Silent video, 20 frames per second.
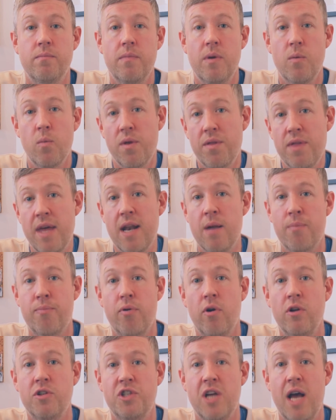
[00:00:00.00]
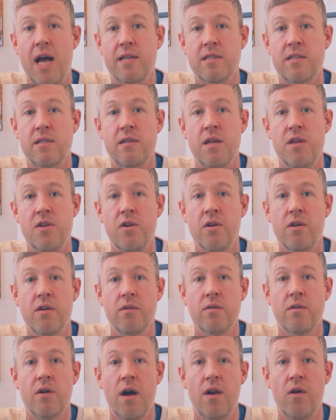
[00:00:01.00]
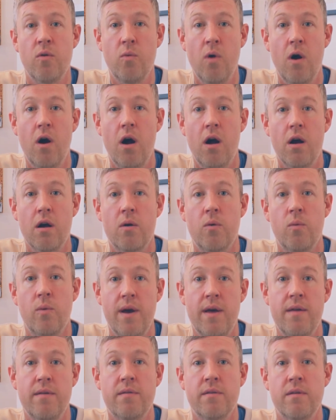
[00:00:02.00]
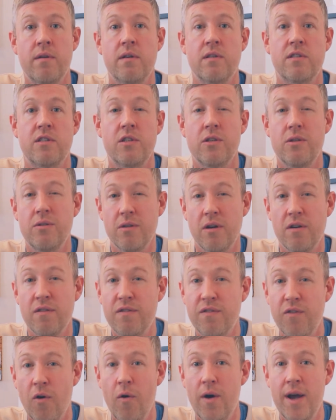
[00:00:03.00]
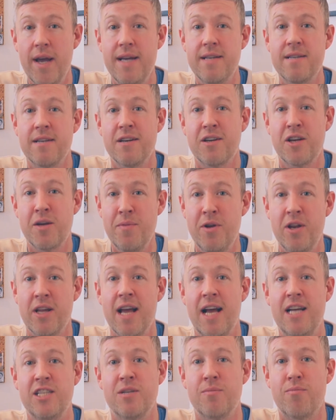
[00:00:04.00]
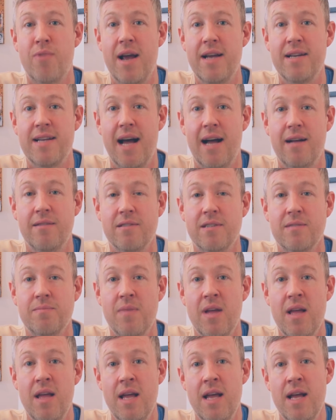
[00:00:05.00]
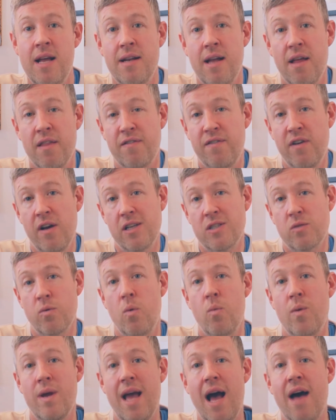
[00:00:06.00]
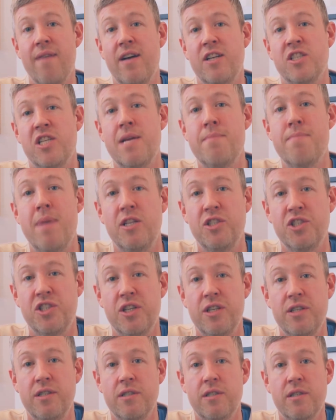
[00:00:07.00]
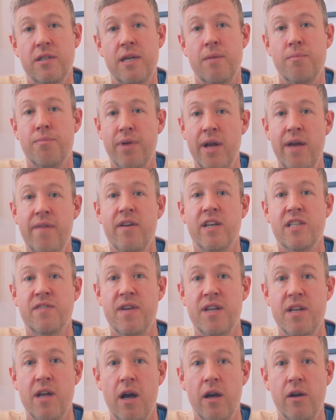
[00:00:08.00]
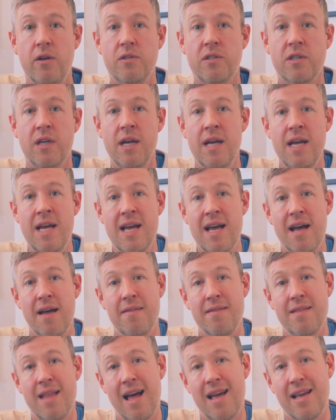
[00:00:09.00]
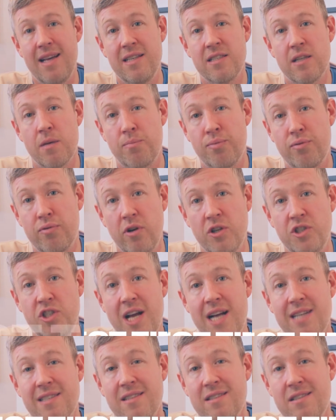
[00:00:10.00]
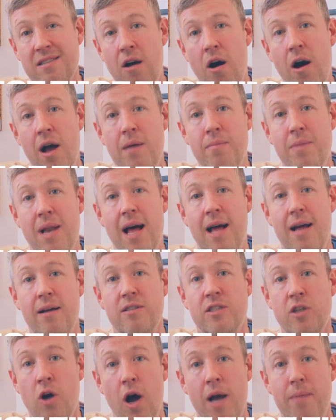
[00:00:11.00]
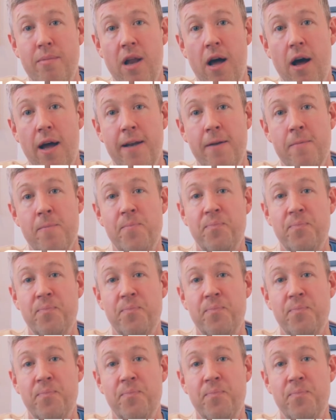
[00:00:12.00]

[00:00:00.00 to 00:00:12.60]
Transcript: within a project that you can kind of work with to avoid communication breakdowns. Now, the first one we have actually mentioned in previous videos, and that is a project timeline.